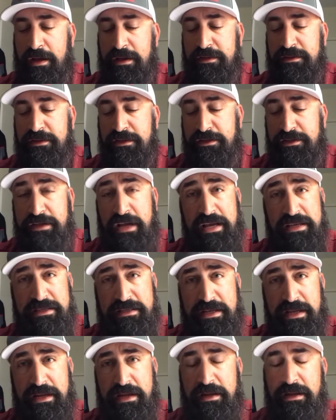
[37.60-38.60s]

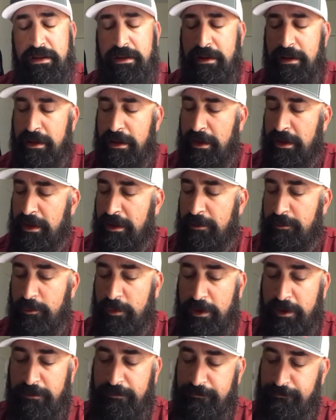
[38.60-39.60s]
suggested,
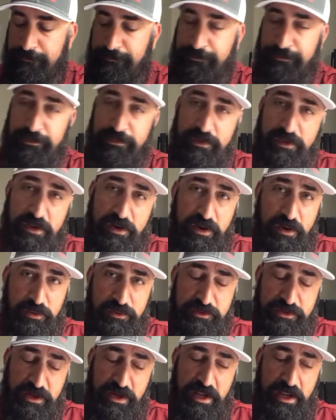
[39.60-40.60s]
well, the
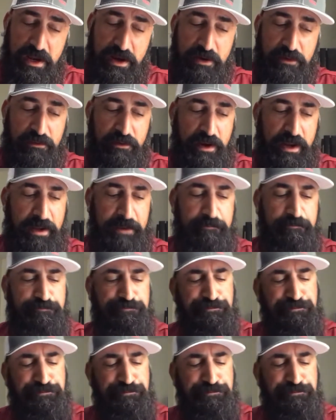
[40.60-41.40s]
notes are here, right?